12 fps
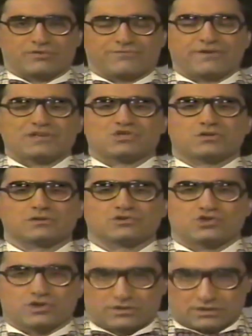
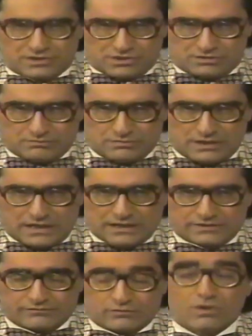professional journalism
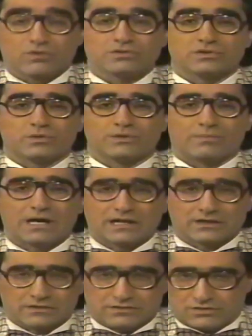I have grown to
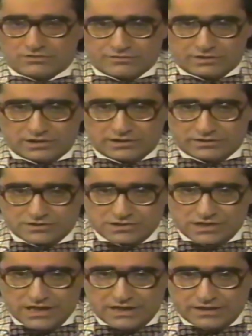admire over the
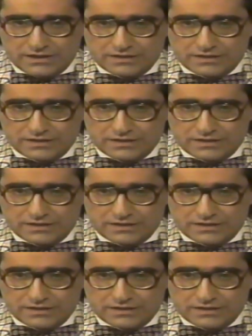years.